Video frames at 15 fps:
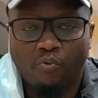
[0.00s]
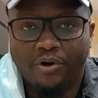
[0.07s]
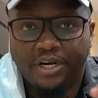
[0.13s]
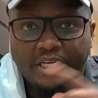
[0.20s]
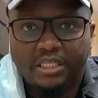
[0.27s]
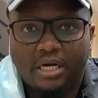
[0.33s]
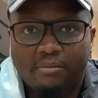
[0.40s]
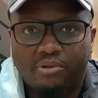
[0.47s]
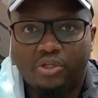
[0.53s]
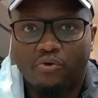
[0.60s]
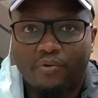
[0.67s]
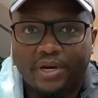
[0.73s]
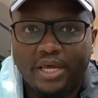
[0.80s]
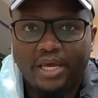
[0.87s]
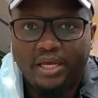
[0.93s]
when this comes
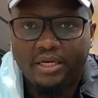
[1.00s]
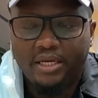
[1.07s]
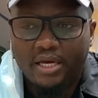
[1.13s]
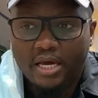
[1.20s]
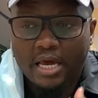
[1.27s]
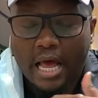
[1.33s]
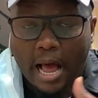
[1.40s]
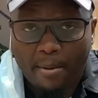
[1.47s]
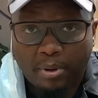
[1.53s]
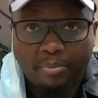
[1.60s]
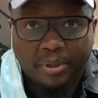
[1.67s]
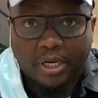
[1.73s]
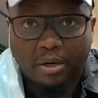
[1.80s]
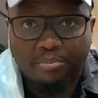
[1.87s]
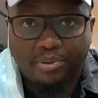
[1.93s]
to an end, I'm gonna
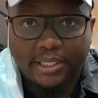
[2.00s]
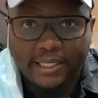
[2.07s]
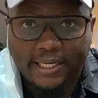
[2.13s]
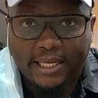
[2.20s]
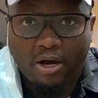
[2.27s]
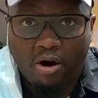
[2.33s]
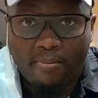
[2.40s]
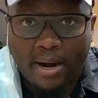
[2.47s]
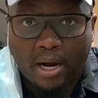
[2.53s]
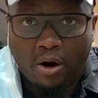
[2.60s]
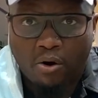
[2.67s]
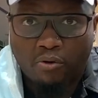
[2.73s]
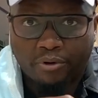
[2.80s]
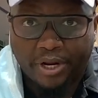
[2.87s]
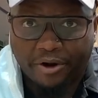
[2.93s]
be completely on my
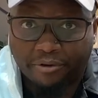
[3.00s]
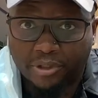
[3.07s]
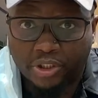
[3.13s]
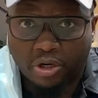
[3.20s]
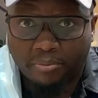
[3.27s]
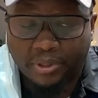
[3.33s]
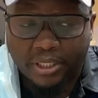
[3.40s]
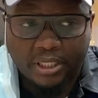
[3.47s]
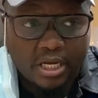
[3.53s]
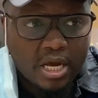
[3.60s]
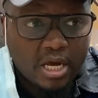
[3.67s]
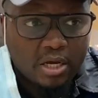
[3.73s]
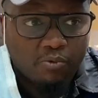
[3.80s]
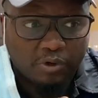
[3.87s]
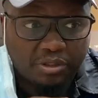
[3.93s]
own here in Germany,
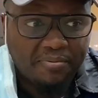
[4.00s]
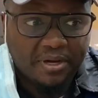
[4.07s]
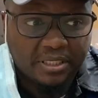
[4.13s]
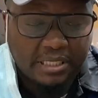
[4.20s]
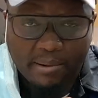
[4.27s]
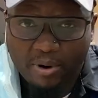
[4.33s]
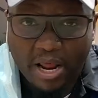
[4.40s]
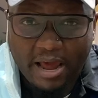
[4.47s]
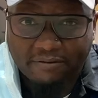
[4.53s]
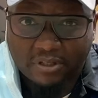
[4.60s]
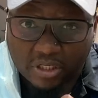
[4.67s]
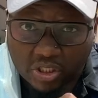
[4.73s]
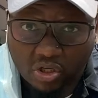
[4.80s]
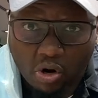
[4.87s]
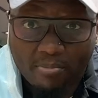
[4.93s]
which means I'm gonna have to
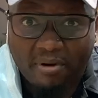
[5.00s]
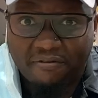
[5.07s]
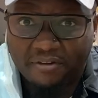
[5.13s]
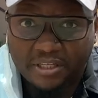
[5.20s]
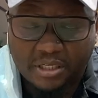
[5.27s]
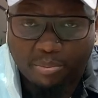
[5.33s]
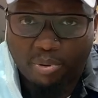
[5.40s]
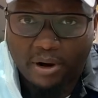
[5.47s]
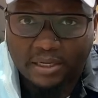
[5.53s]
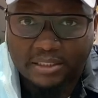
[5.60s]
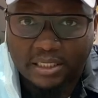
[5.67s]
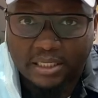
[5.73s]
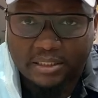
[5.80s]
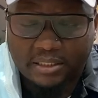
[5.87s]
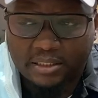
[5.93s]
start my visa
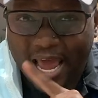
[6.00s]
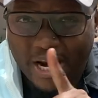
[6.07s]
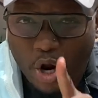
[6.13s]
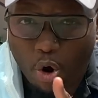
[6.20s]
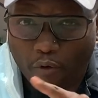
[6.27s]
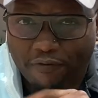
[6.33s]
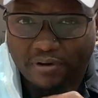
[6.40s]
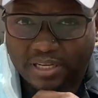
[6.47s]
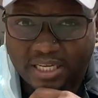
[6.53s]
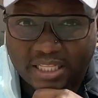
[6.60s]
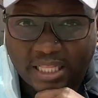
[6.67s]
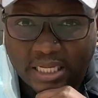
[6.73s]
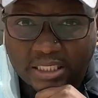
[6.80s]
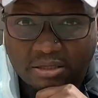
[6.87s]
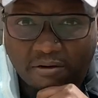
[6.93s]
process and hopefully
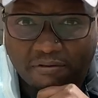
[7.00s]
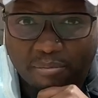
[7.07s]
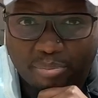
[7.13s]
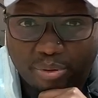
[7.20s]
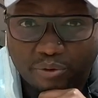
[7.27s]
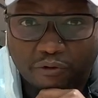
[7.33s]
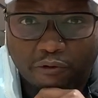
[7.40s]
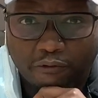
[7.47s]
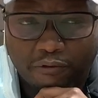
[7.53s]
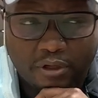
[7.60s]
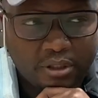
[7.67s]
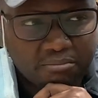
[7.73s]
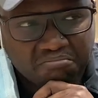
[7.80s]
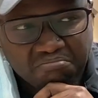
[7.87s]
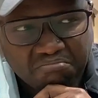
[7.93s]
get that stuff approved
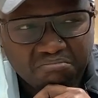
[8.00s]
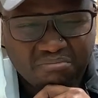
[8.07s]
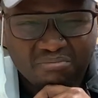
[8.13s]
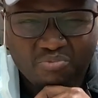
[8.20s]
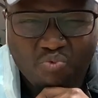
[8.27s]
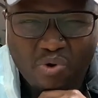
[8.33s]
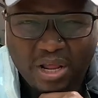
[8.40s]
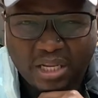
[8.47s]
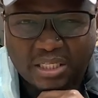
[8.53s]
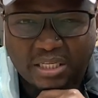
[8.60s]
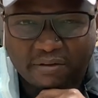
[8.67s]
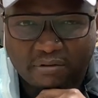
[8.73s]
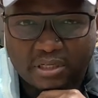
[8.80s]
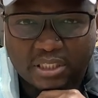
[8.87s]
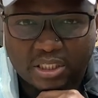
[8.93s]

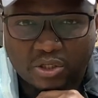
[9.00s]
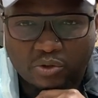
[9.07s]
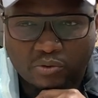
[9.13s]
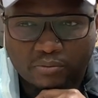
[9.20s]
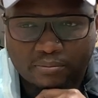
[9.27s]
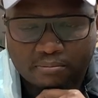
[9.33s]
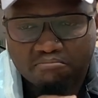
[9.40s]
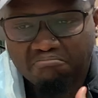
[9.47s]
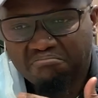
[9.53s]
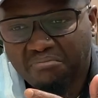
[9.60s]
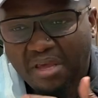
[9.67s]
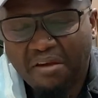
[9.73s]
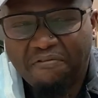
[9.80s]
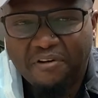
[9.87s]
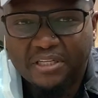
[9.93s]
relatively soon.
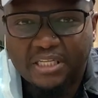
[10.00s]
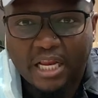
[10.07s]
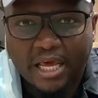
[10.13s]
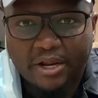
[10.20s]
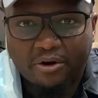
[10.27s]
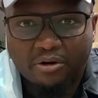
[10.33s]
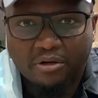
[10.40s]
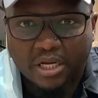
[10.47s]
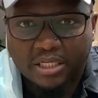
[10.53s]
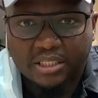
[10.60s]
If it's later,